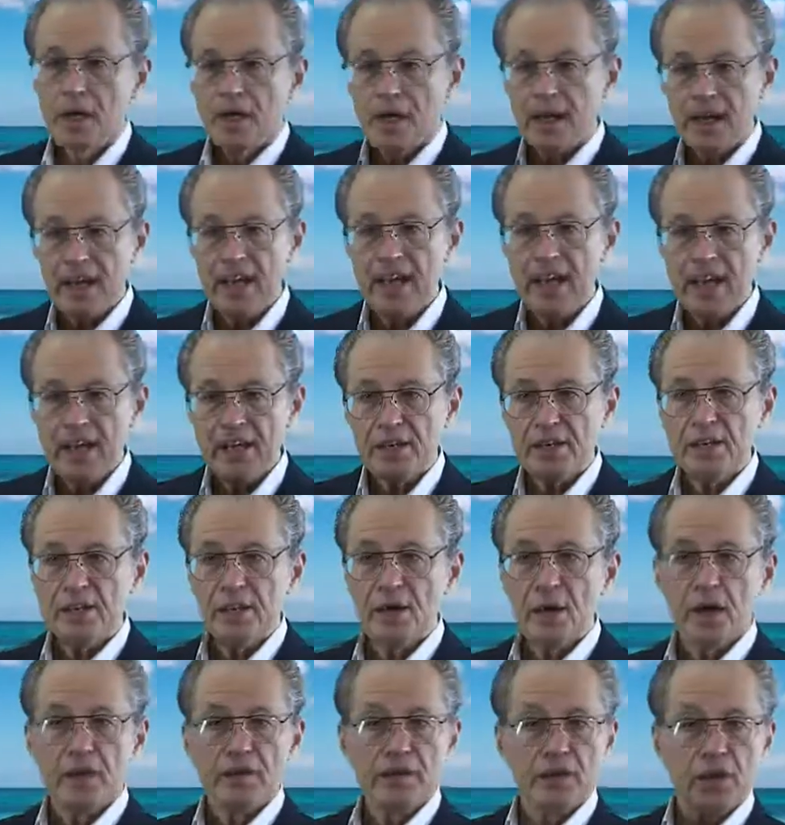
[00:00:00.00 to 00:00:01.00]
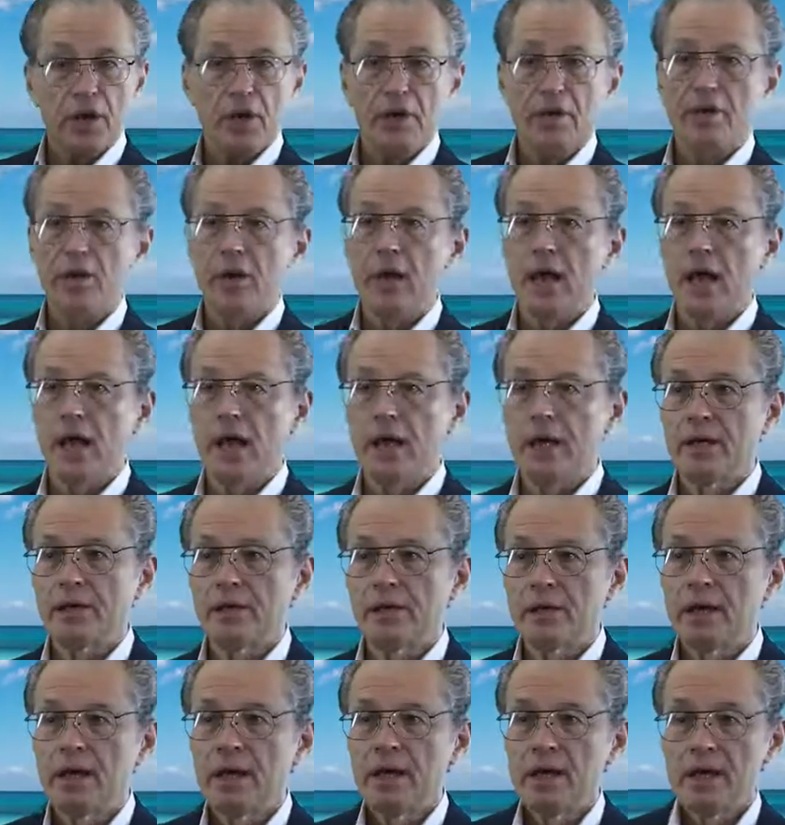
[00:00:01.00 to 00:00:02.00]
Heat, on the other
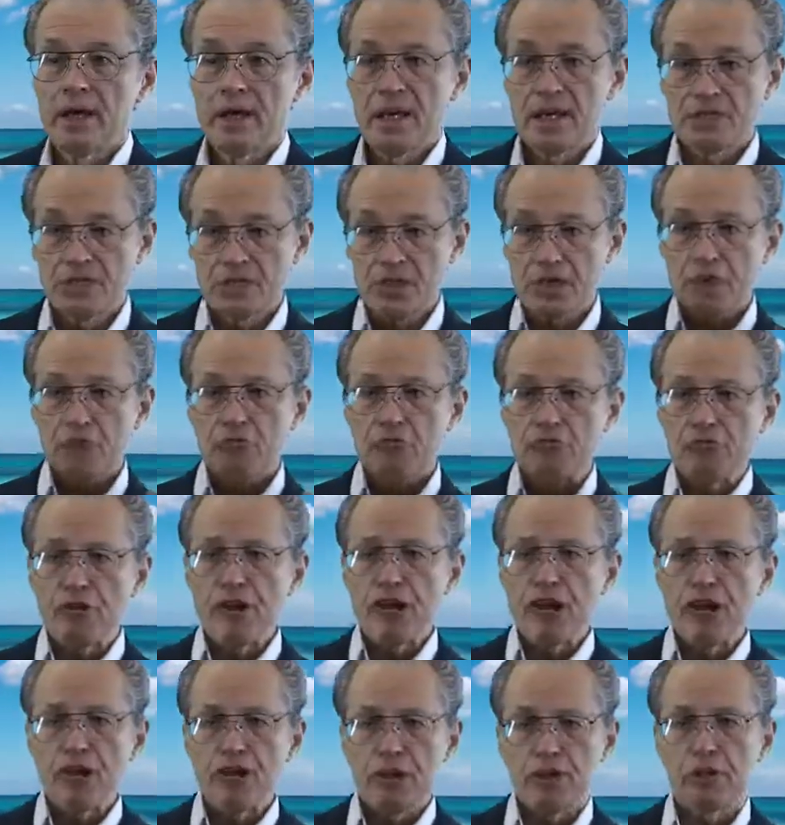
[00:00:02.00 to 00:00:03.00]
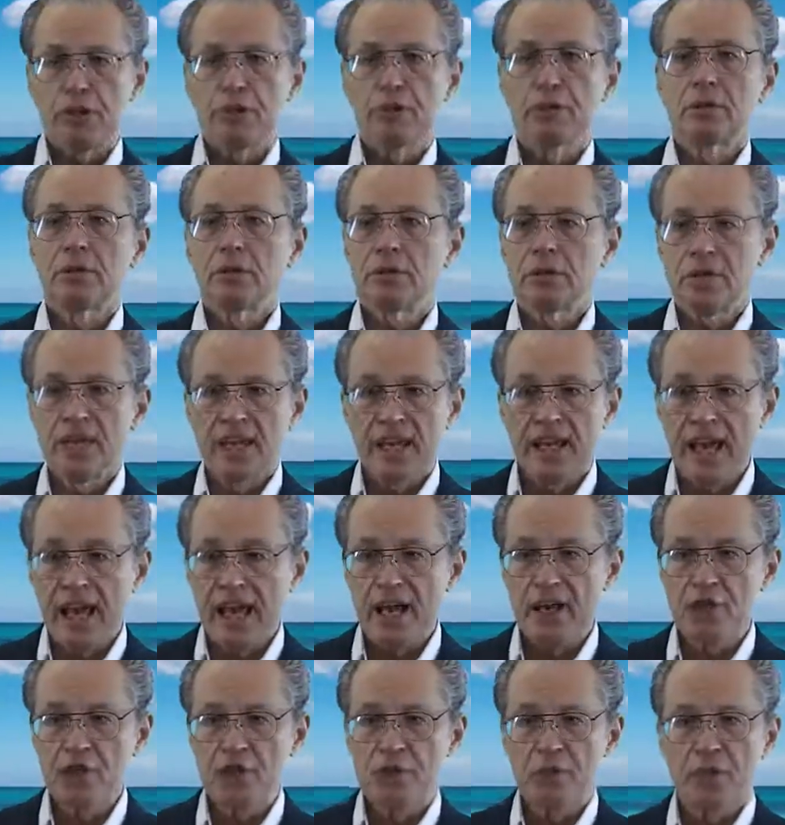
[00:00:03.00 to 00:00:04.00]
hand, is a real
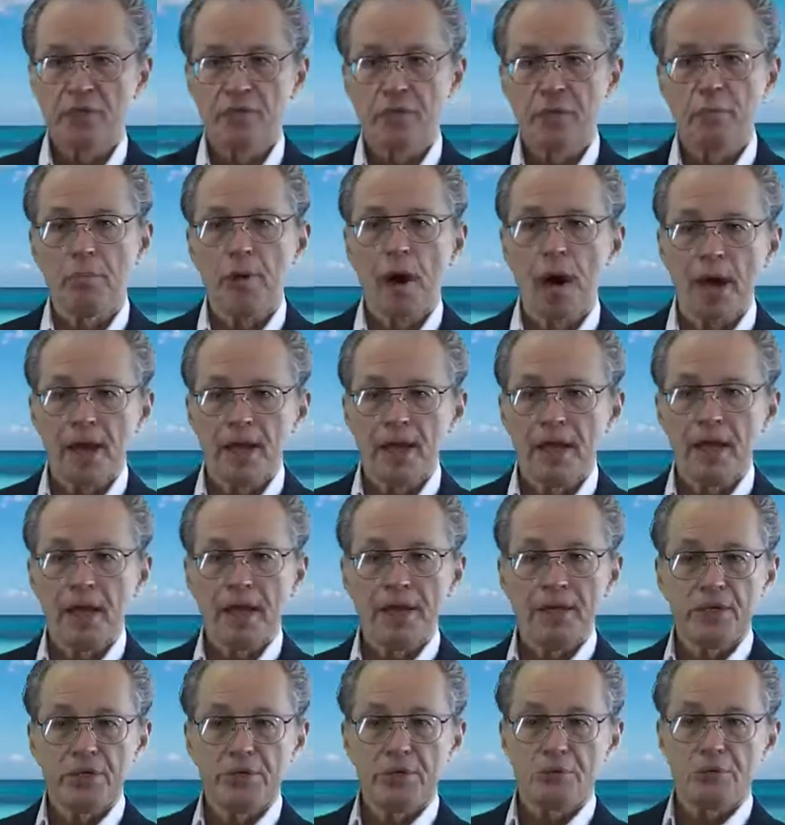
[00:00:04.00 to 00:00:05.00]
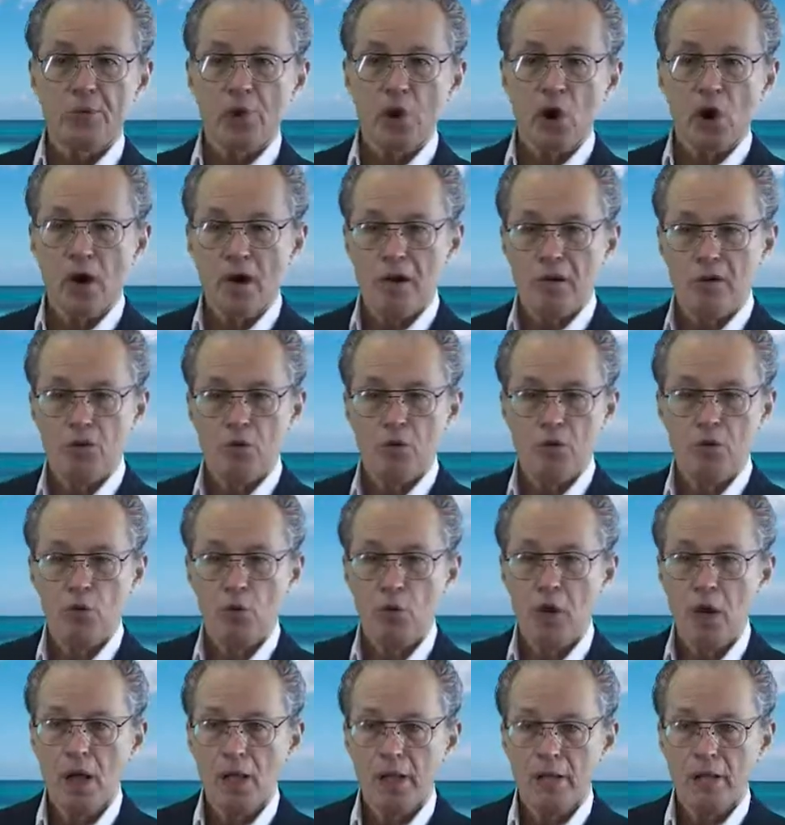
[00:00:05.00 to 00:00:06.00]
negation of the body and its parts or
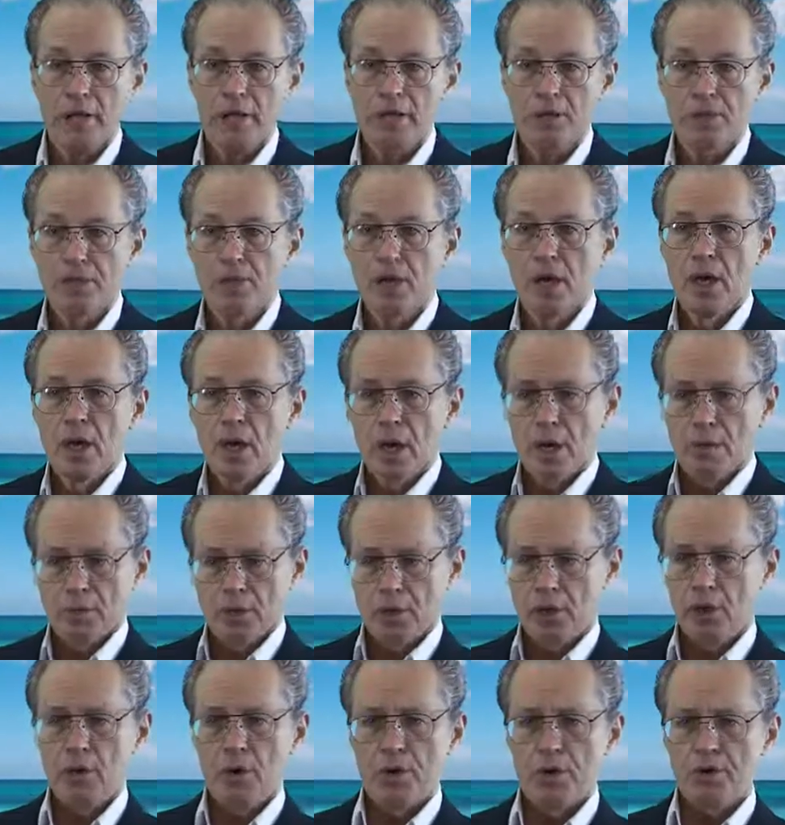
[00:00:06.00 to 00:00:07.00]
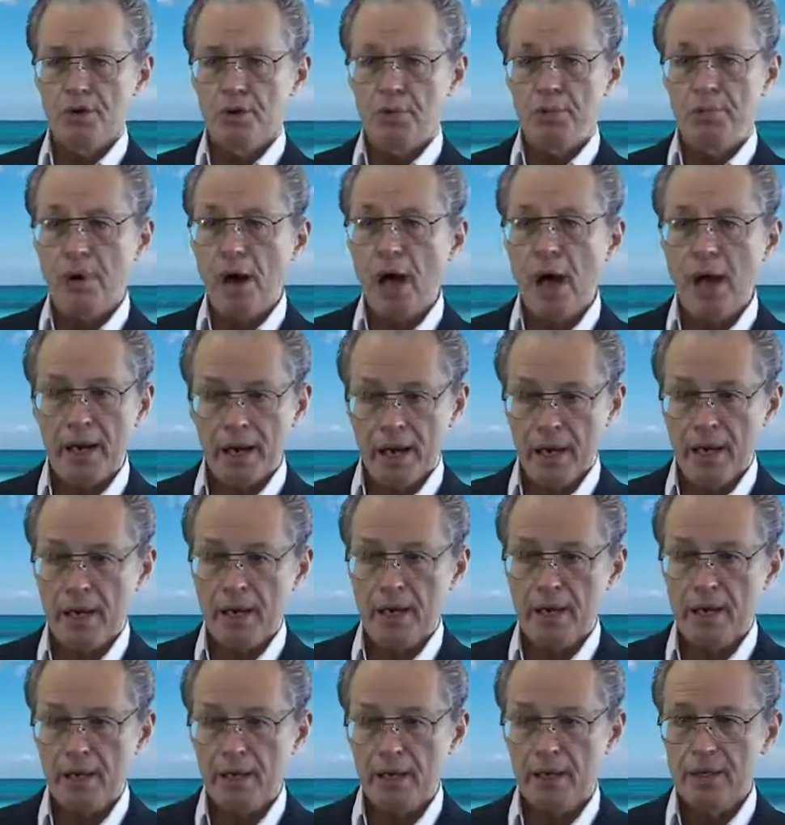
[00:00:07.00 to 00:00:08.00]
qualities because the
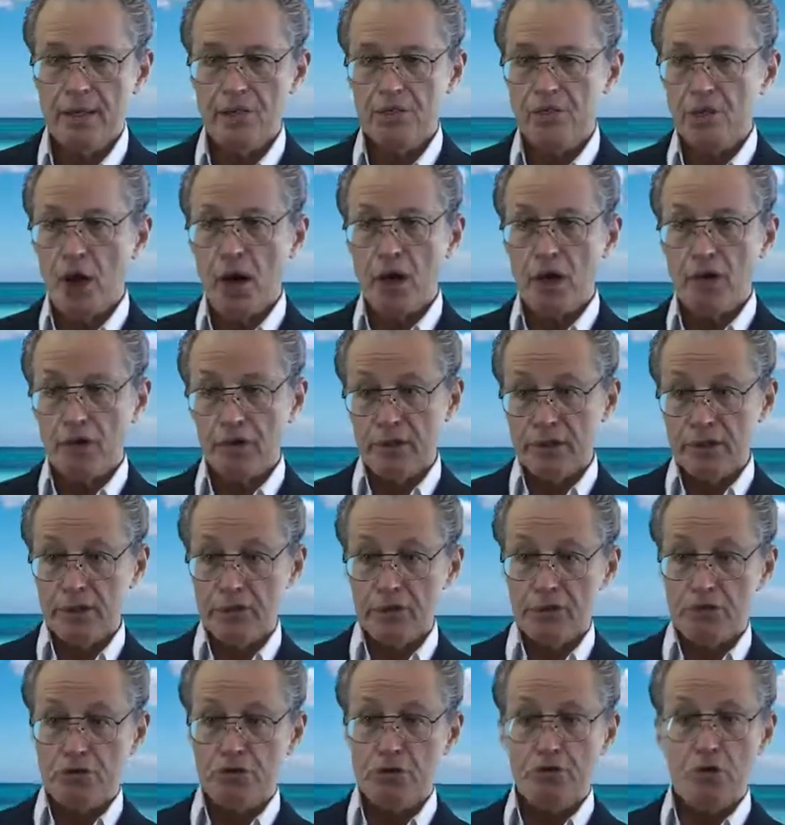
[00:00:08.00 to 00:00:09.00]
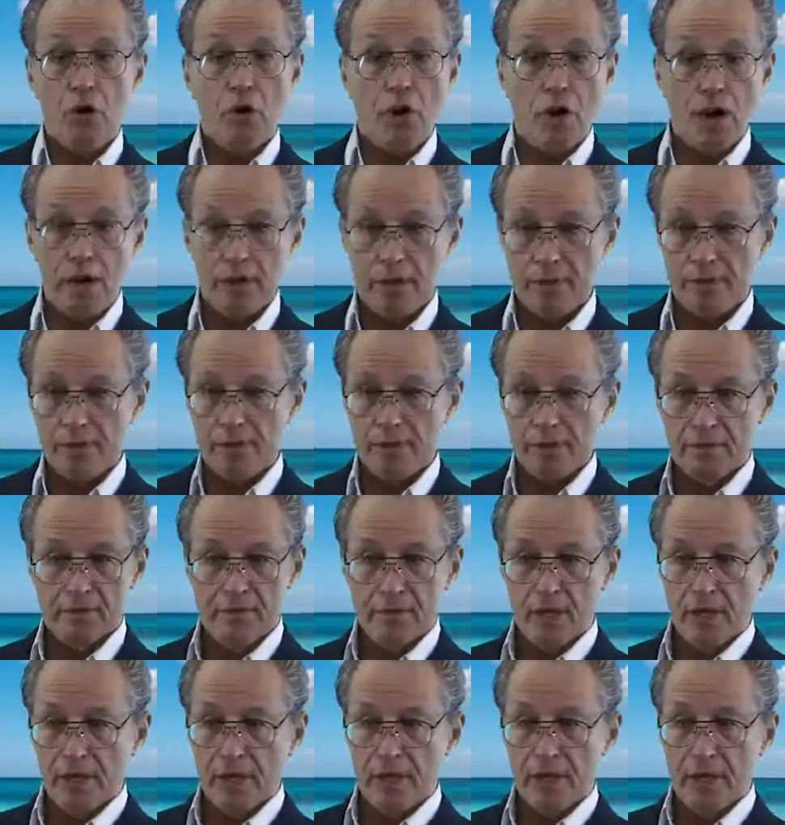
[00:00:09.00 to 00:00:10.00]
body is utterly destroyed
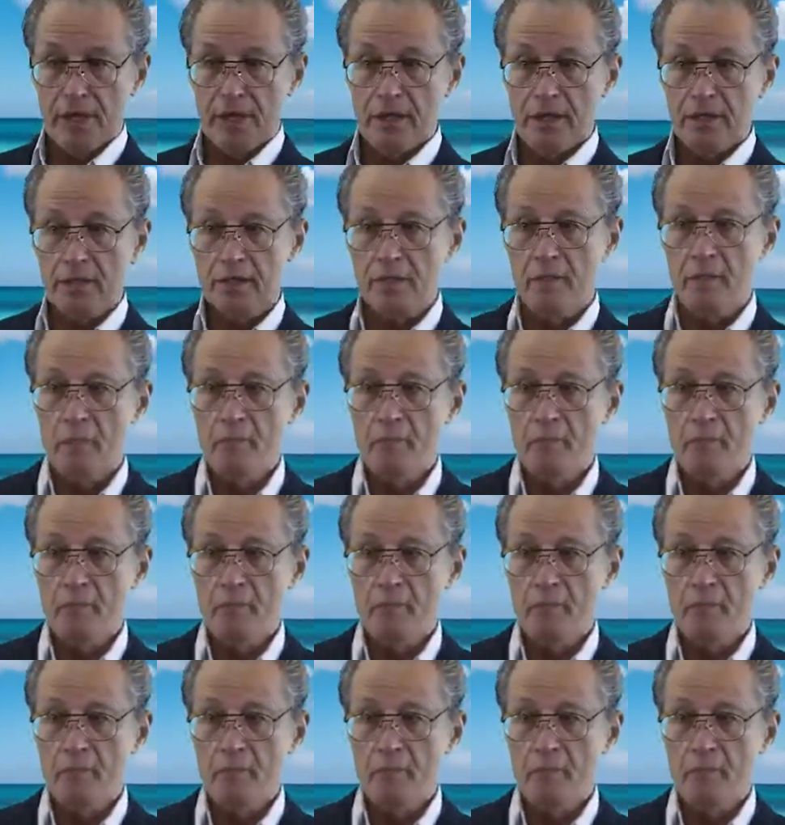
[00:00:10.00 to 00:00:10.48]
by heat.